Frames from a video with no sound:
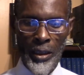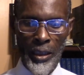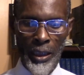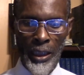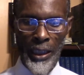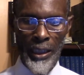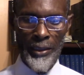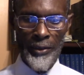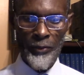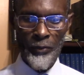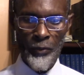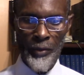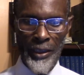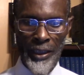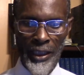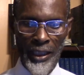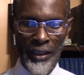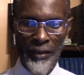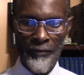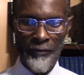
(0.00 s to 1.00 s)
and we
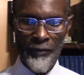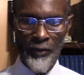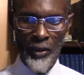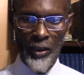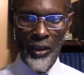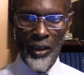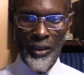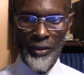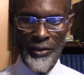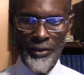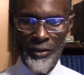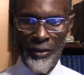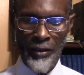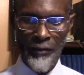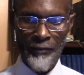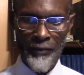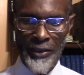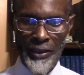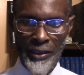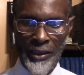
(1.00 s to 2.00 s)
have God's
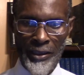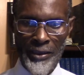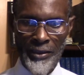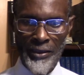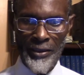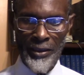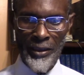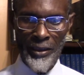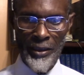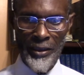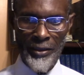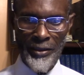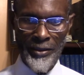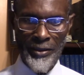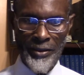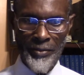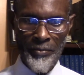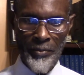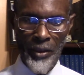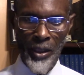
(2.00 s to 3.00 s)
covenant or
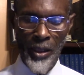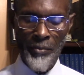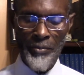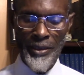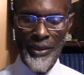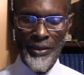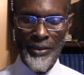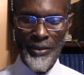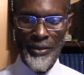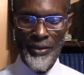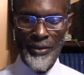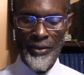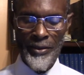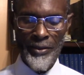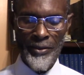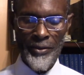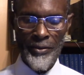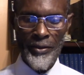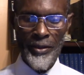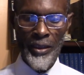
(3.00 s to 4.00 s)
His promise
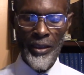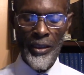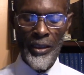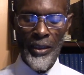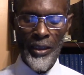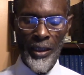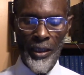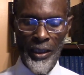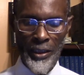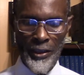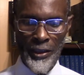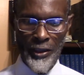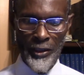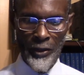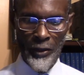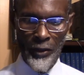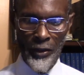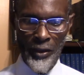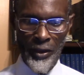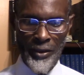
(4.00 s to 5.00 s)
to
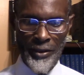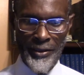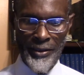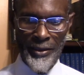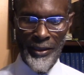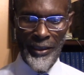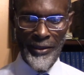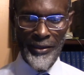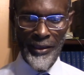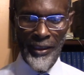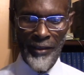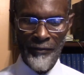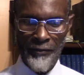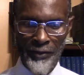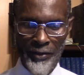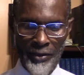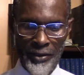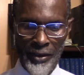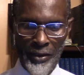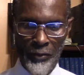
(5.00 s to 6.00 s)
assure us that
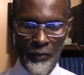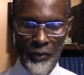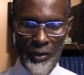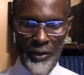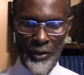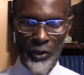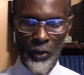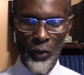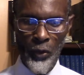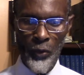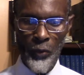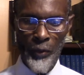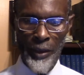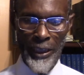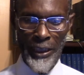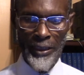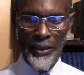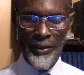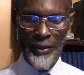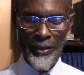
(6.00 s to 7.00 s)
everything will go
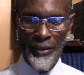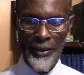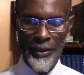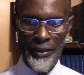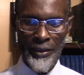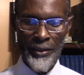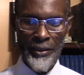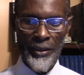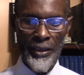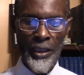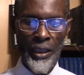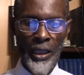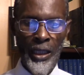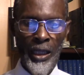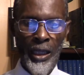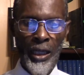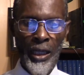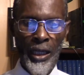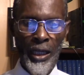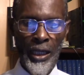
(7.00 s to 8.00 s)
well here.
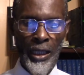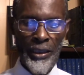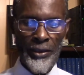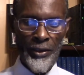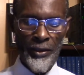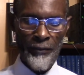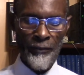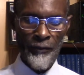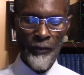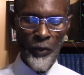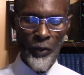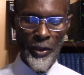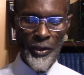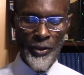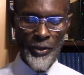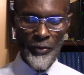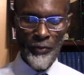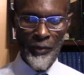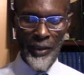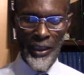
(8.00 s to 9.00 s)
And of
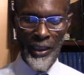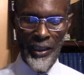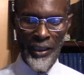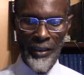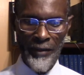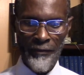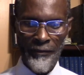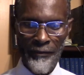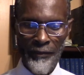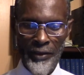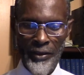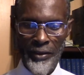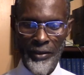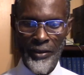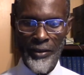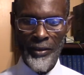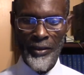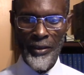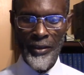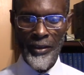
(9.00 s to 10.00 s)
course we have
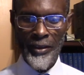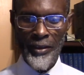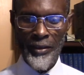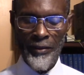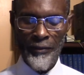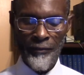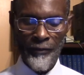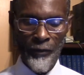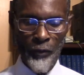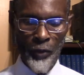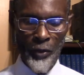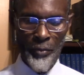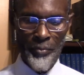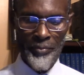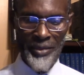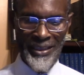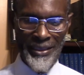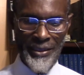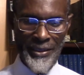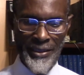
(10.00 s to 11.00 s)
four
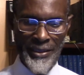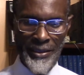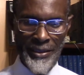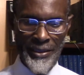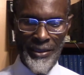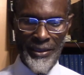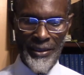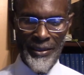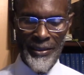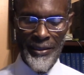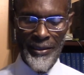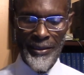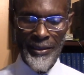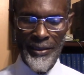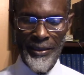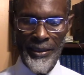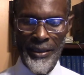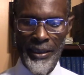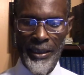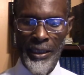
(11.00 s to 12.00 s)
beasts.
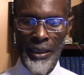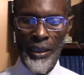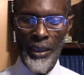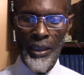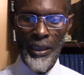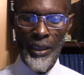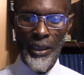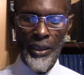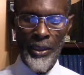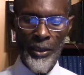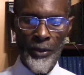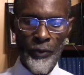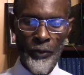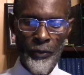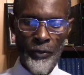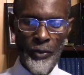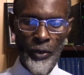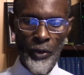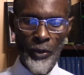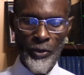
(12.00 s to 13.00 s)

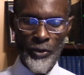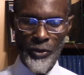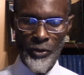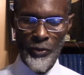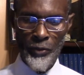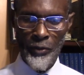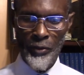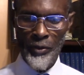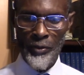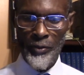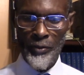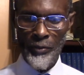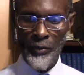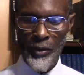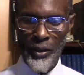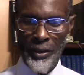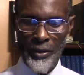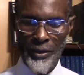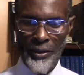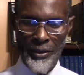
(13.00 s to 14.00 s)
Who knows who,
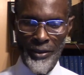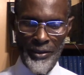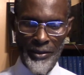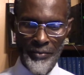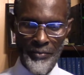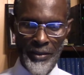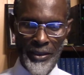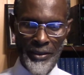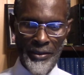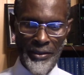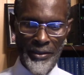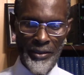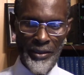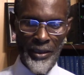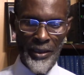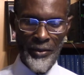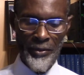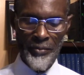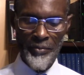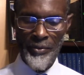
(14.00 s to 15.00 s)
what these beasts
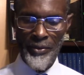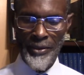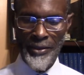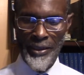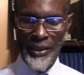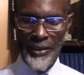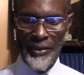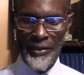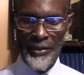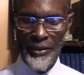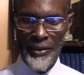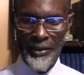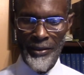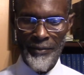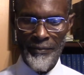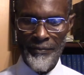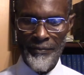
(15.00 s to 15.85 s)
are representing?